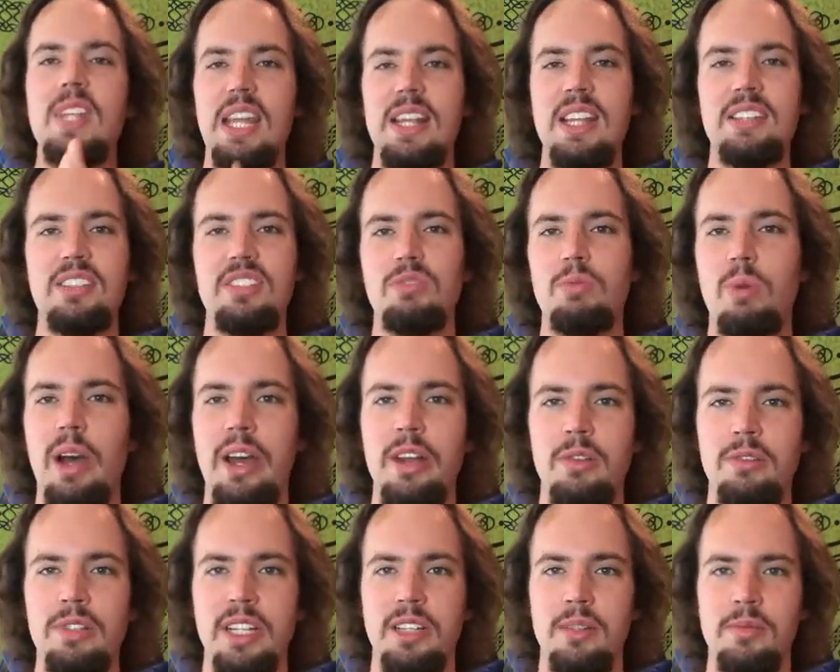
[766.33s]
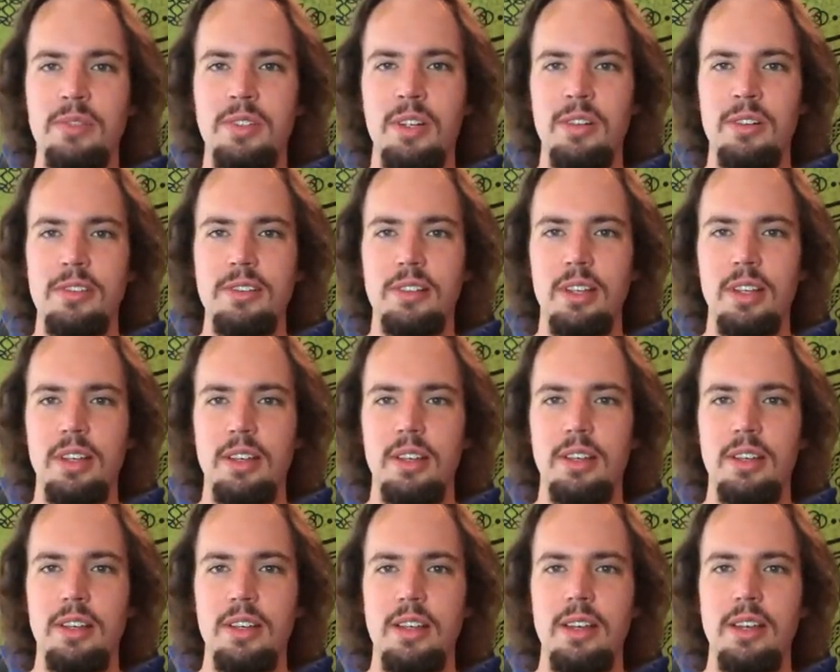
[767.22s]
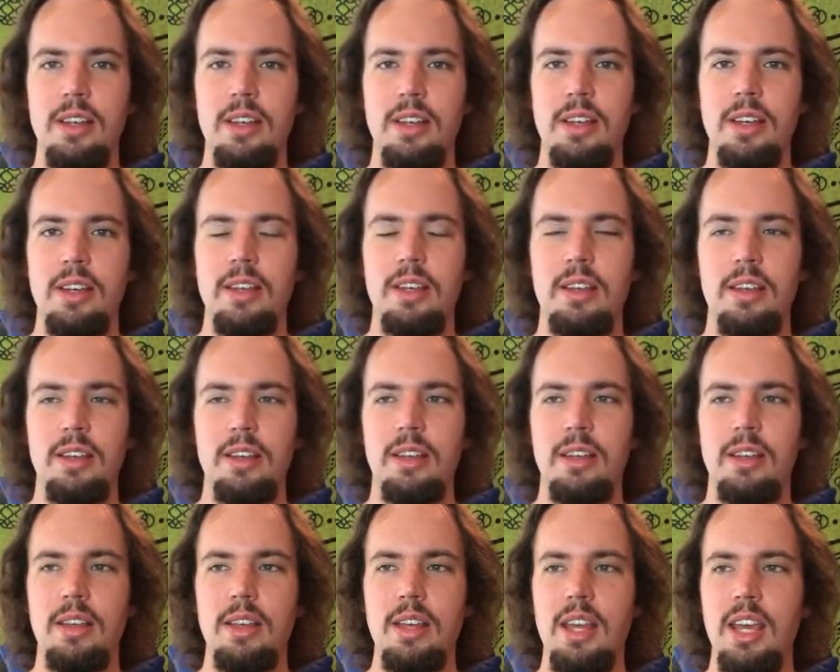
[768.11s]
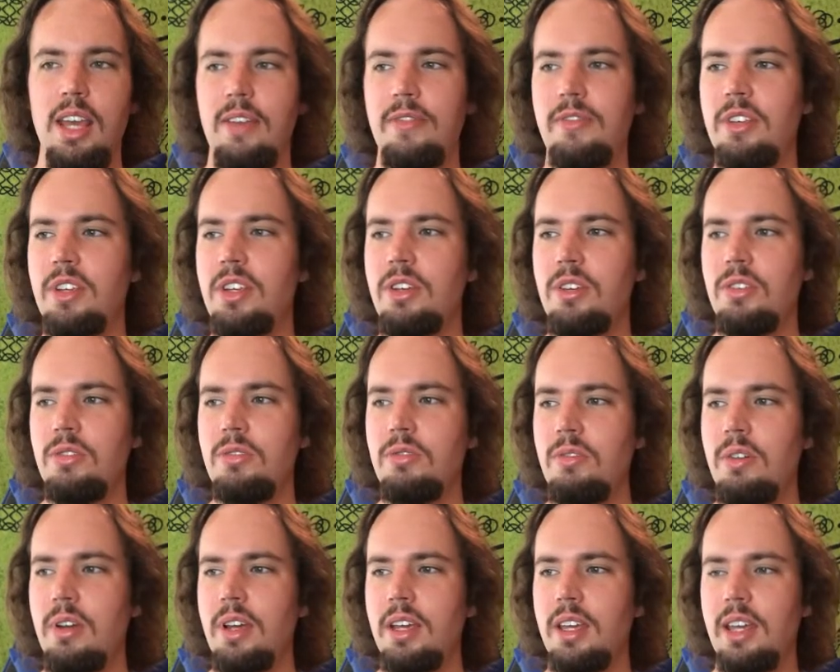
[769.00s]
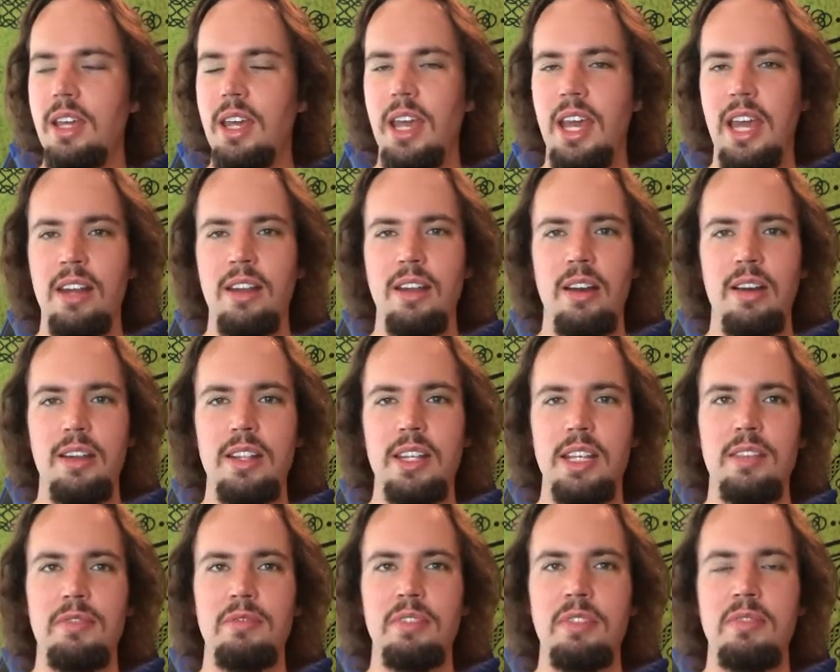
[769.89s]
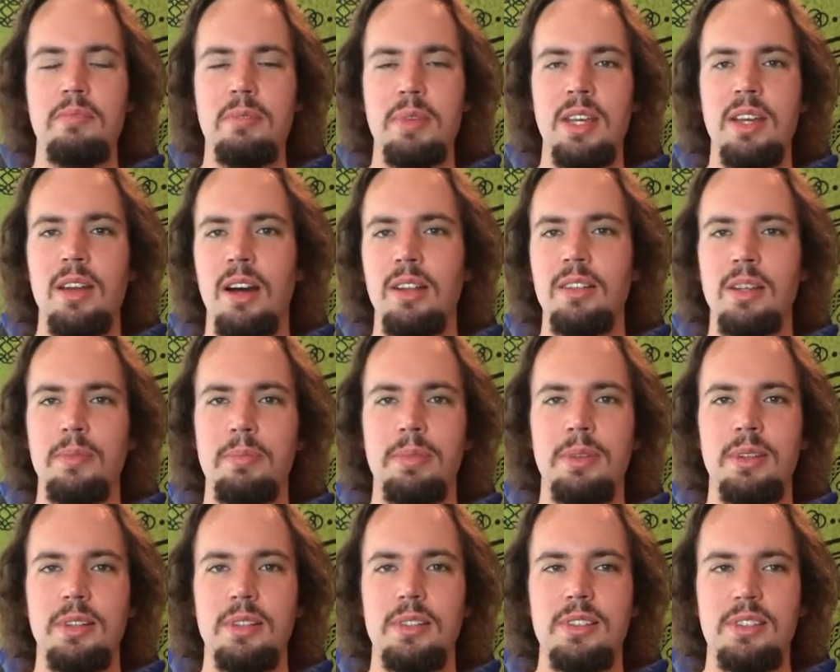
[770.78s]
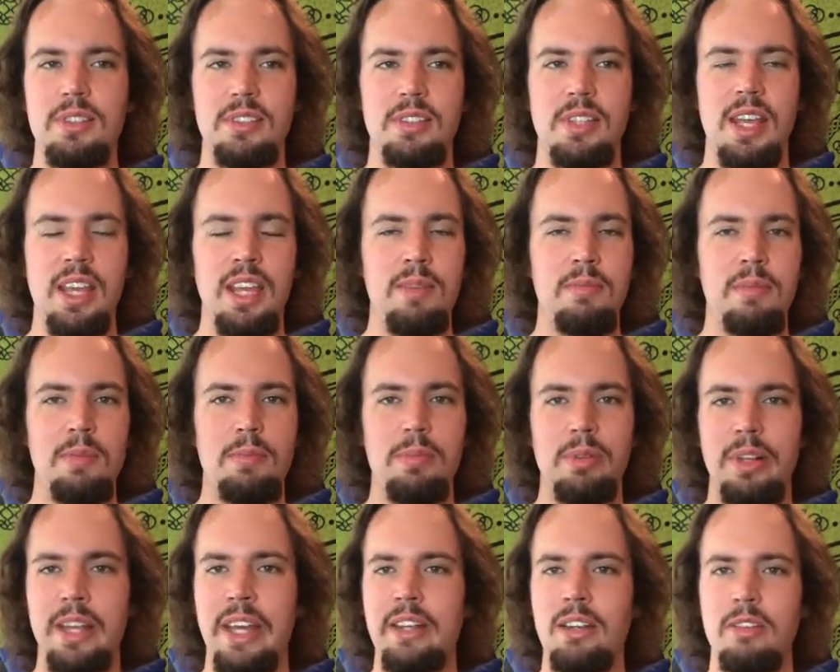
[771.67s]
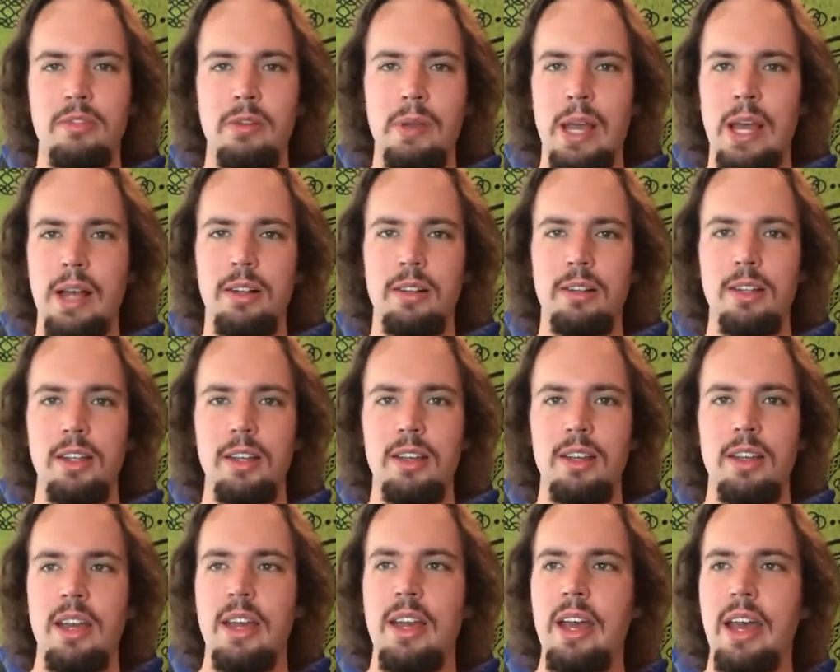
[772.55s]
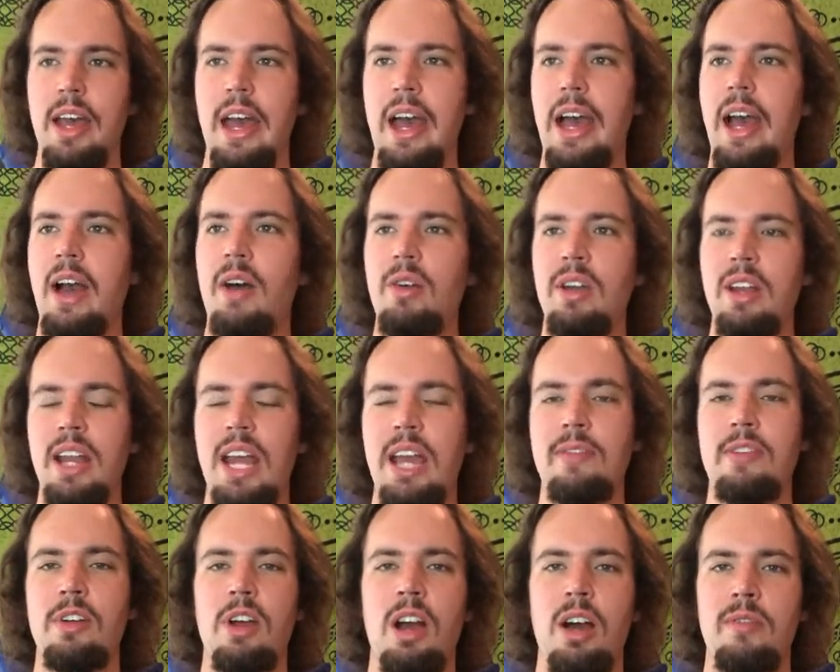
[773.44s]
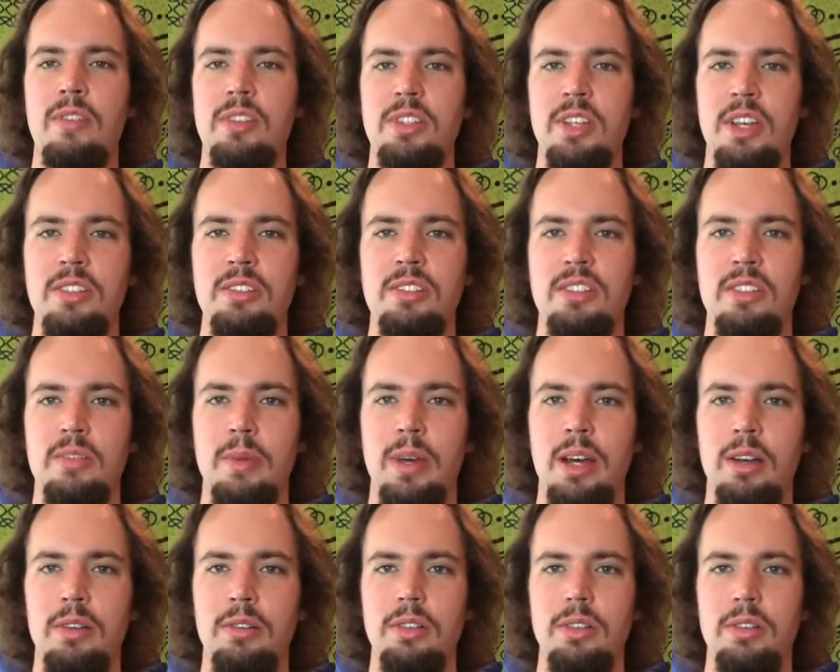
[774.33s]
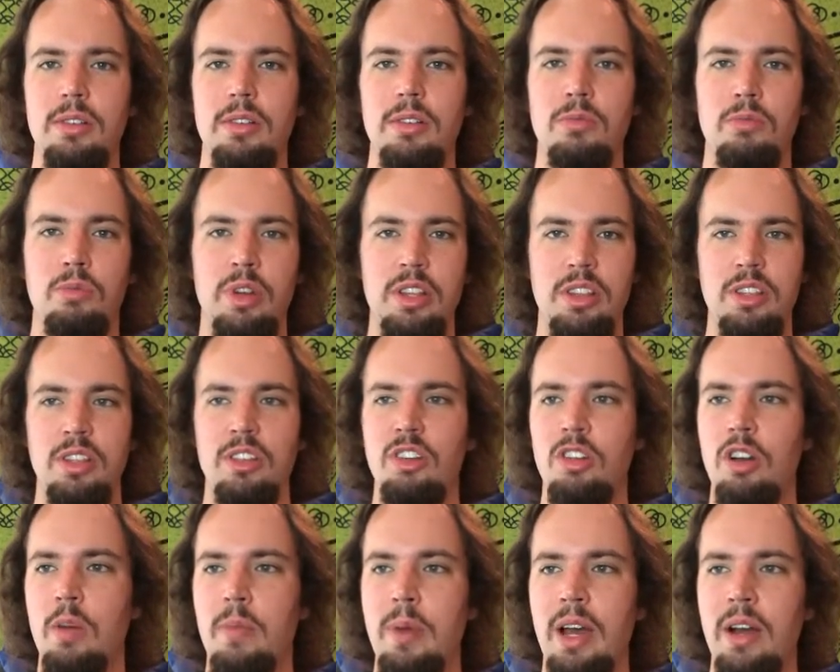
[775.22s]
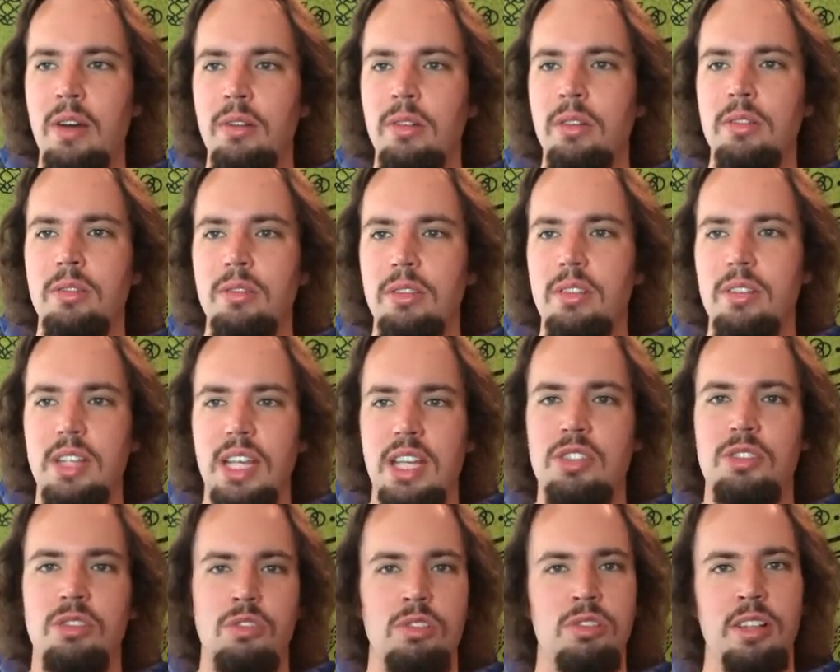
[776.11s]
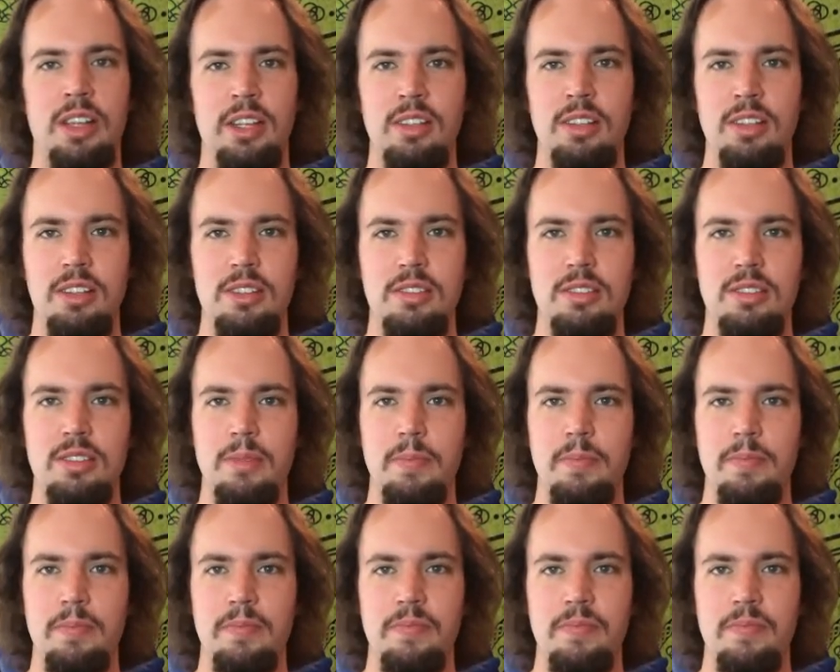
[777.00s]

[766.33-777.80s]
this is why I don't take them seriously. If you cannot even be on the same plane of reality, how can I have a conversation with you about issues like this?